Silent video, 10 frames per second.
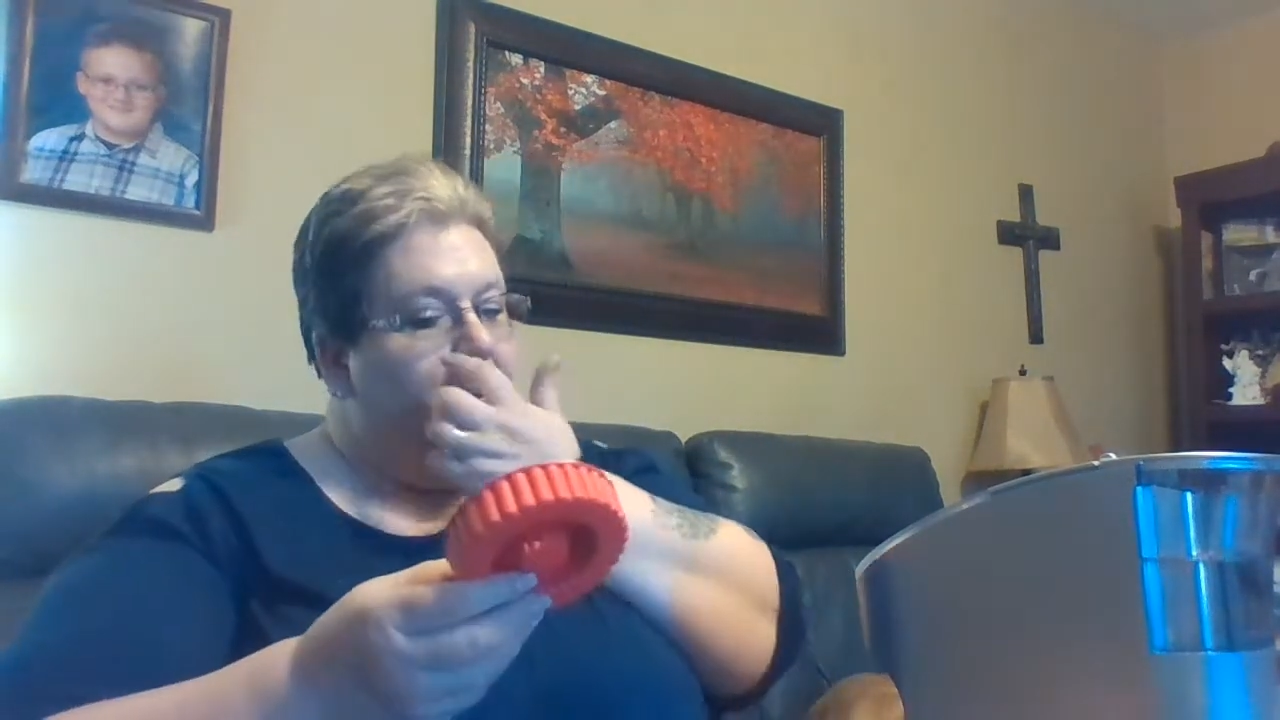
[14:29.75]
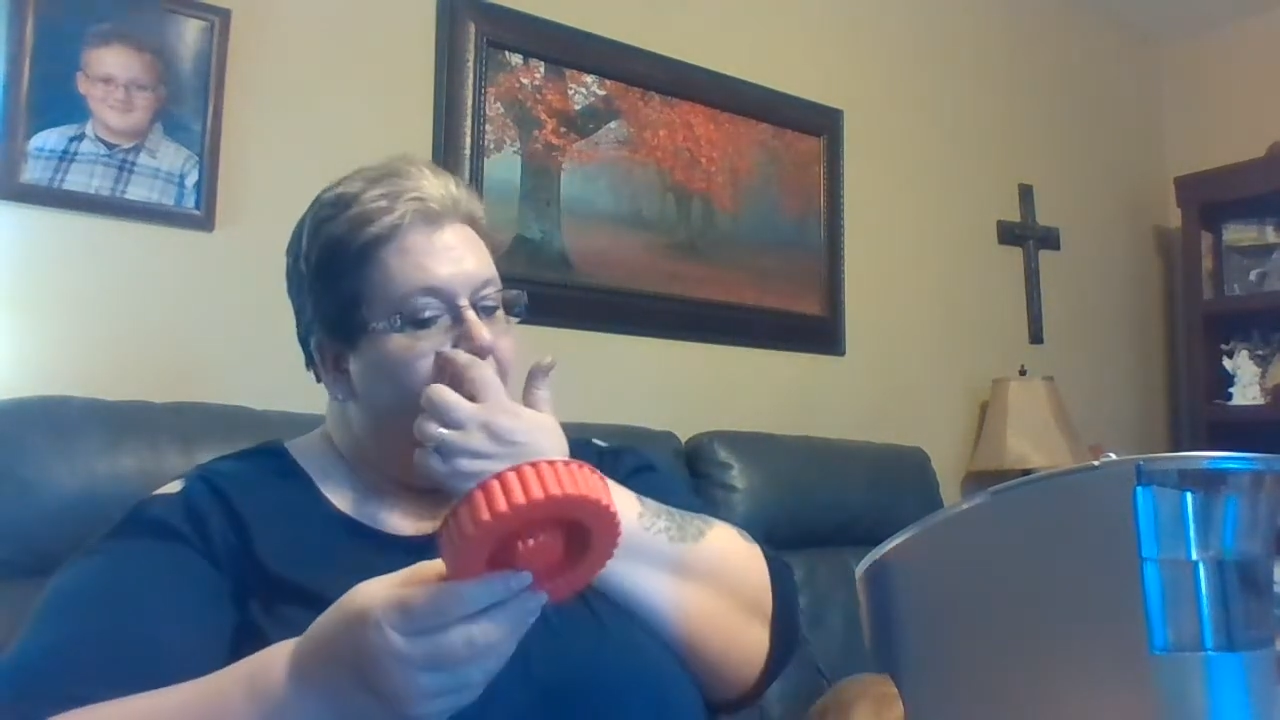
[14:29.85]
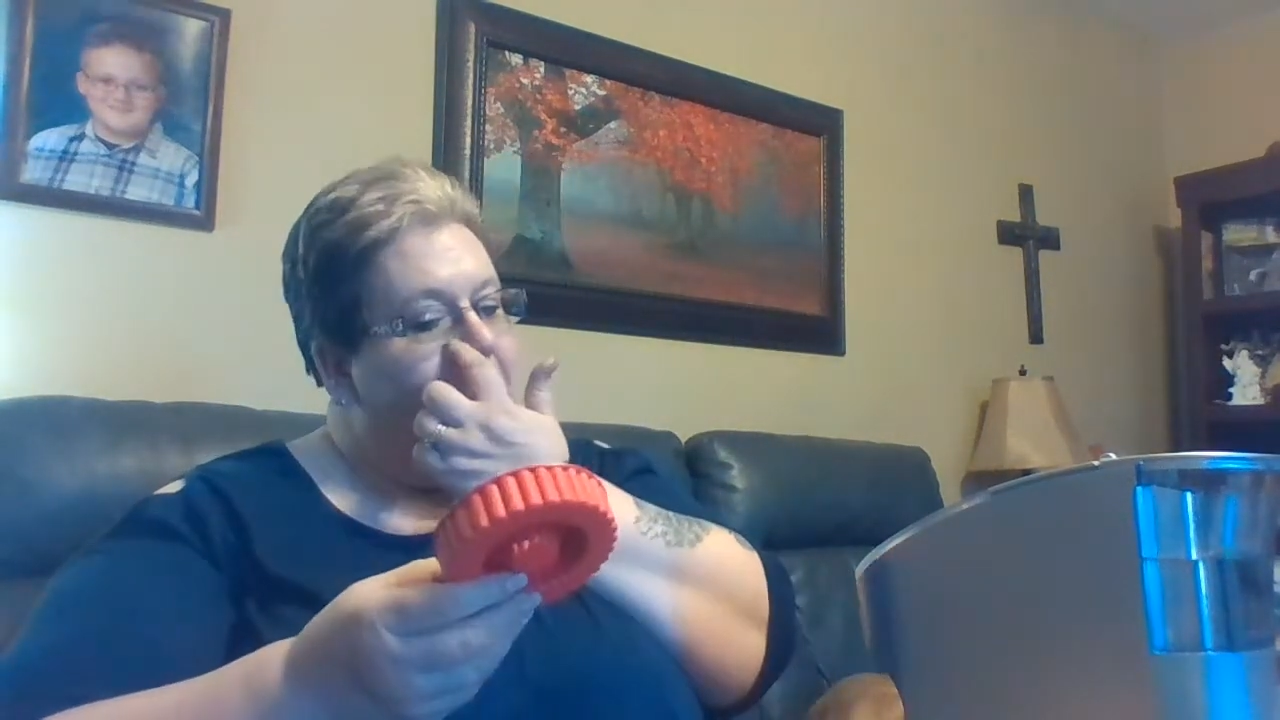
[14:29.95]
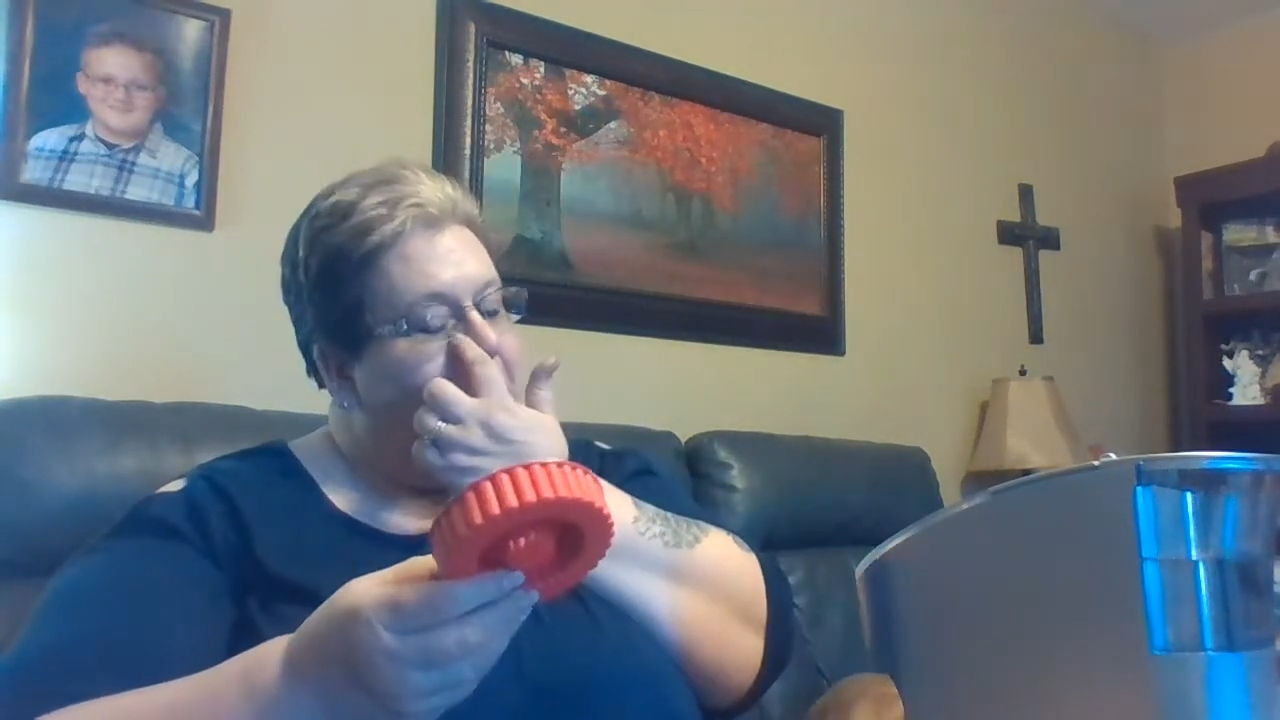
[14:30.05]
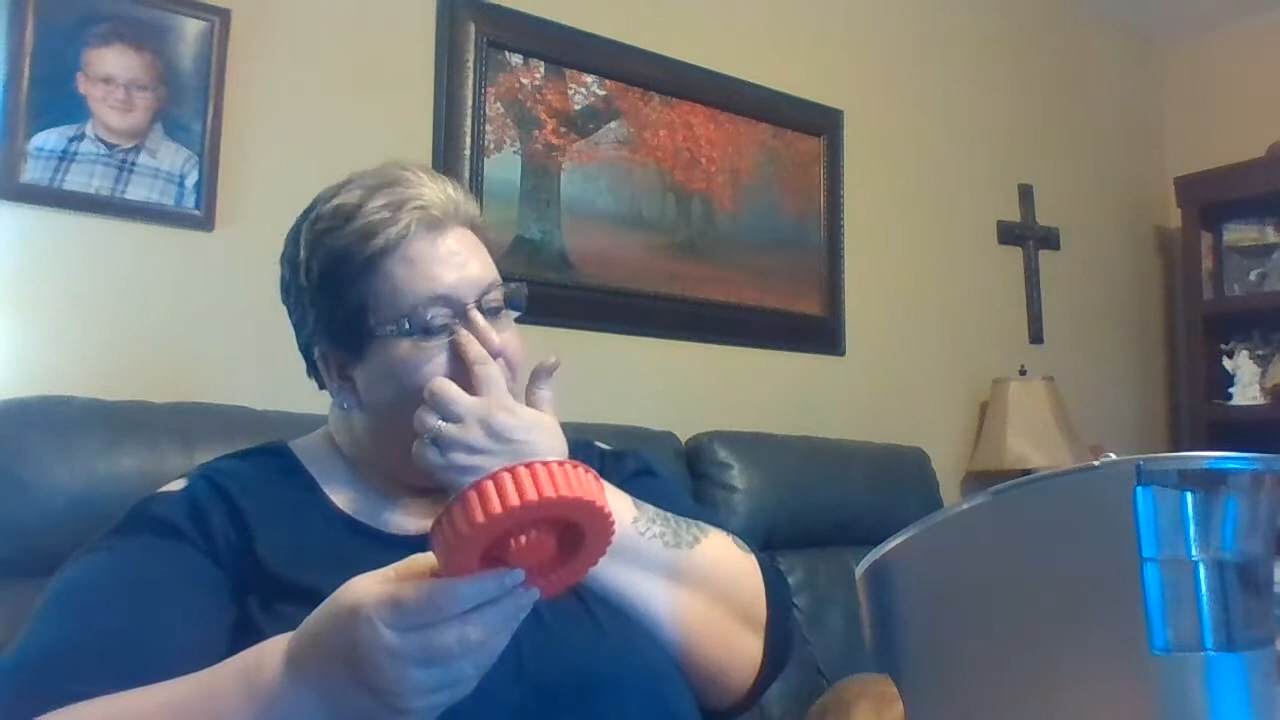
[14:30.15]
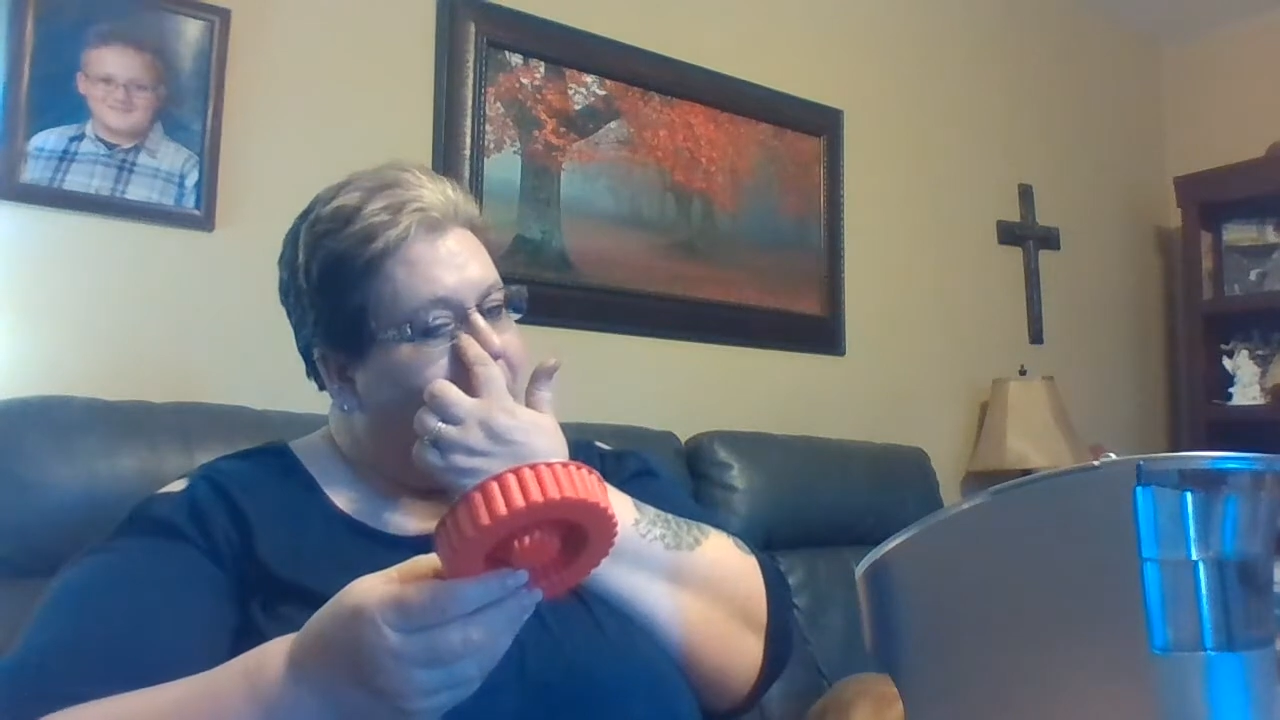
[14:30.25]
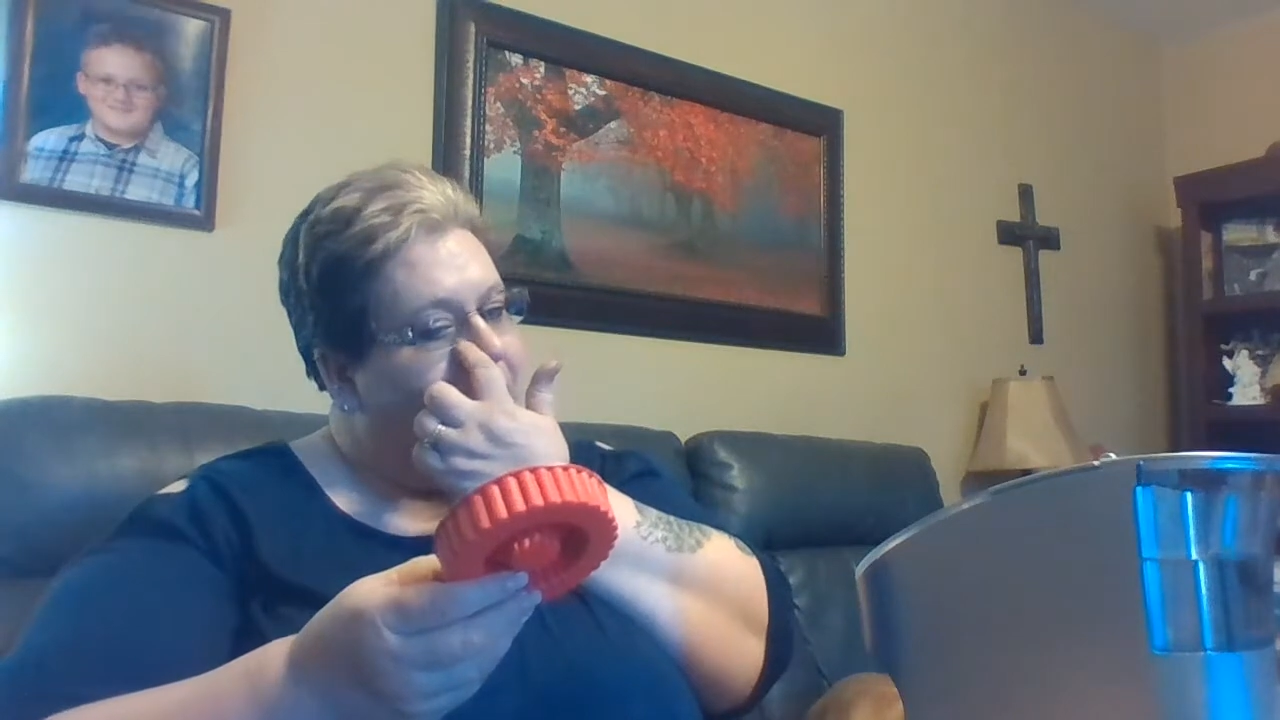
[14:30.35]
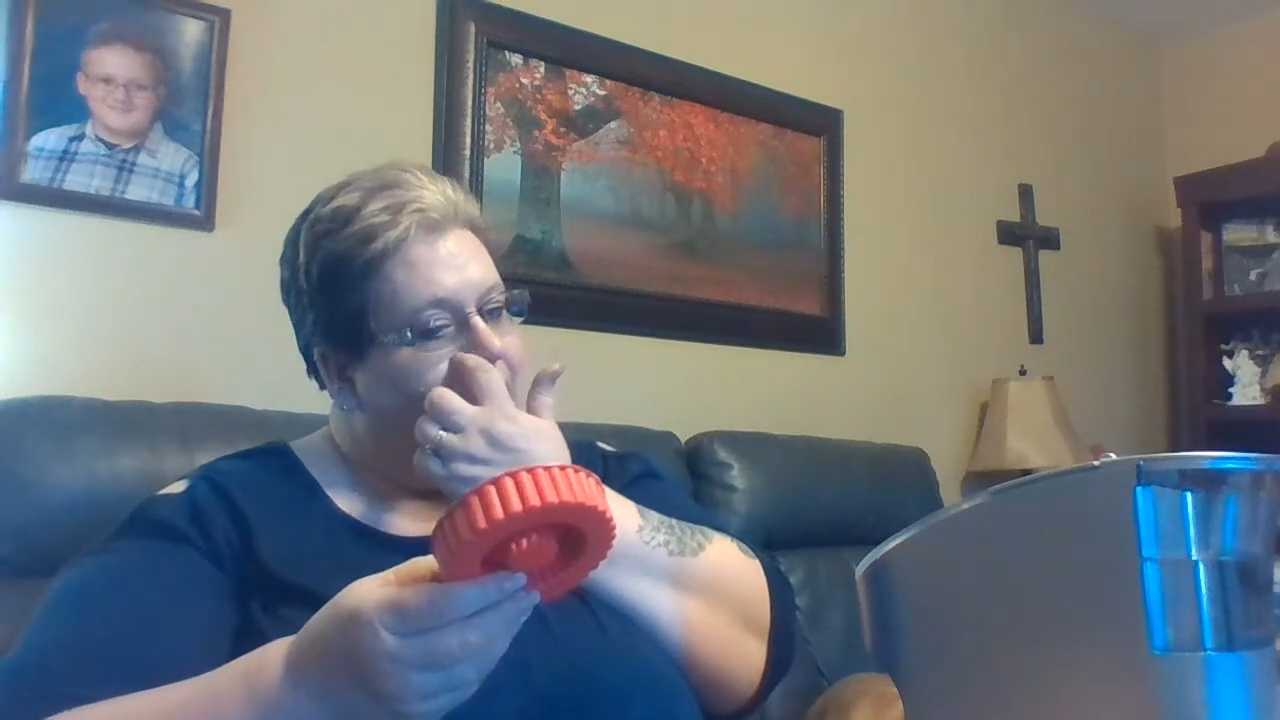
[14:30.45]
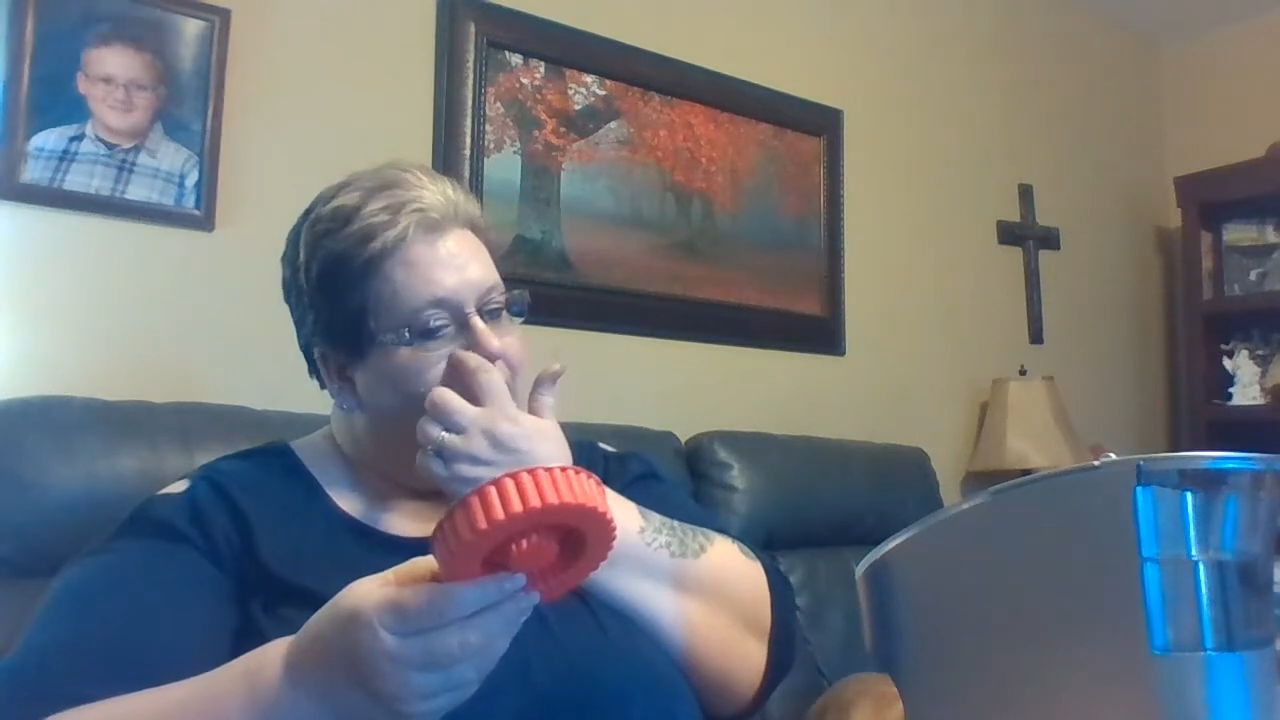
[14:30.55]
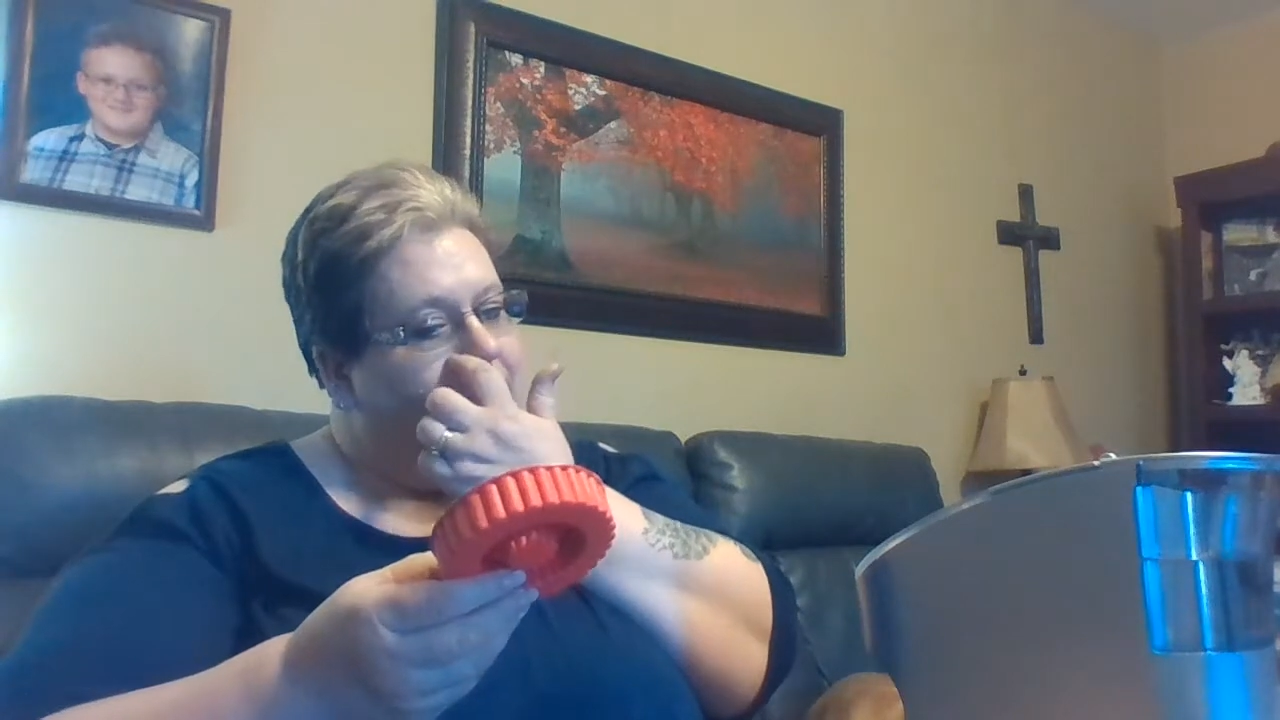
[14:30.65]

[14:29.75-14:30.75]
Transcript: And then